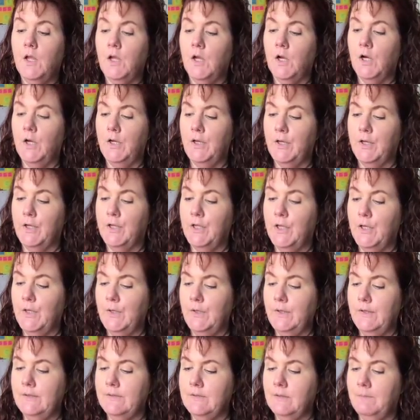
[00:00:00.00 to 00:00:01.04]
Are you
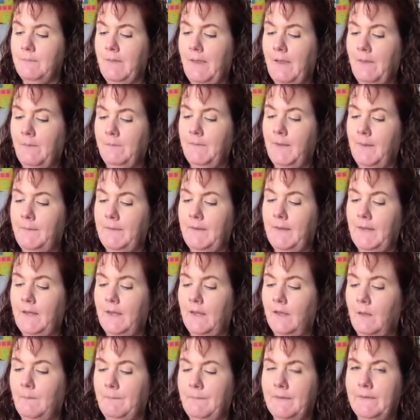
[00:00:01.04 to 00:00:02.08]
curious about maybe
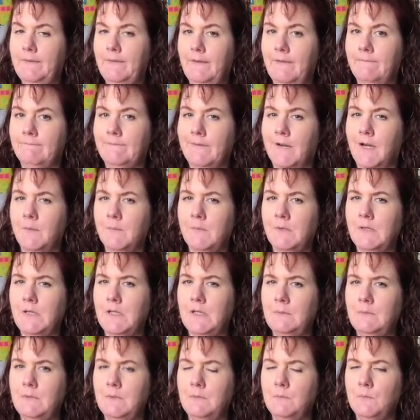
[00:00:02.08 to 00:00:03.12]
helping the environment a
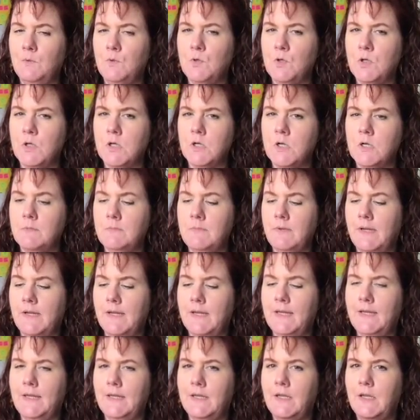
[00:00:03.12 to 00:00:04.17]
little bit more
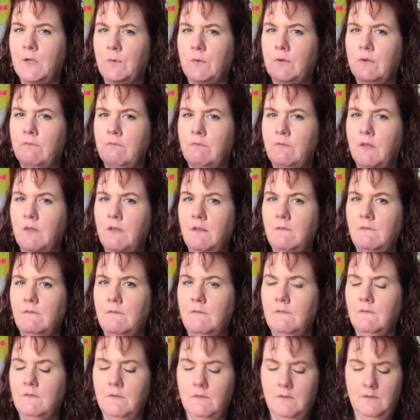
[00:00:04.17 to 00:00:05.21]
by getting rid of
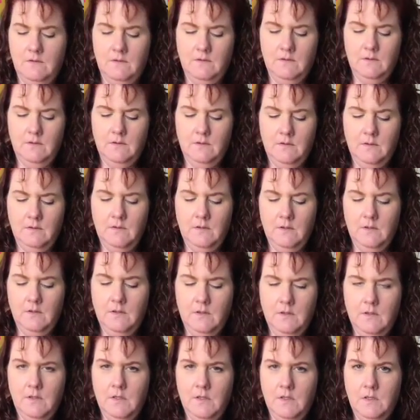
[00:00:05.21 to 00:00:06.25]
these?
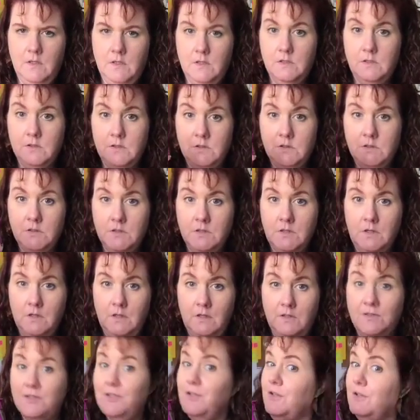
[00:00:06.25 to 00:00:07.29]

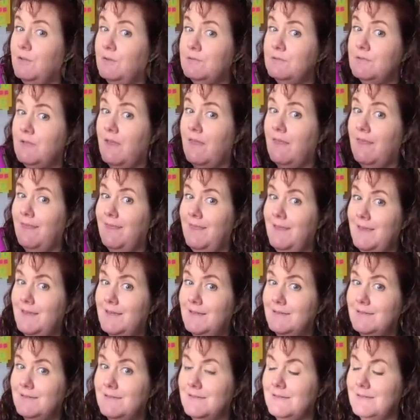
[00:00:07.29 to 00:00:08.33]
Starting to use
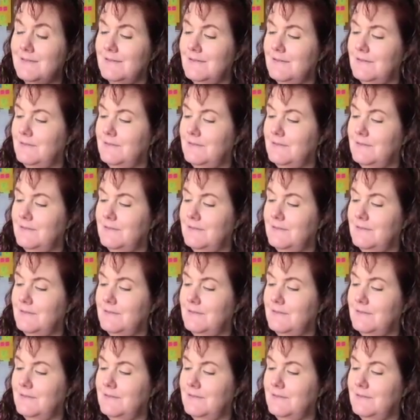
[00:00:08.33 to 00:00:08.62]
this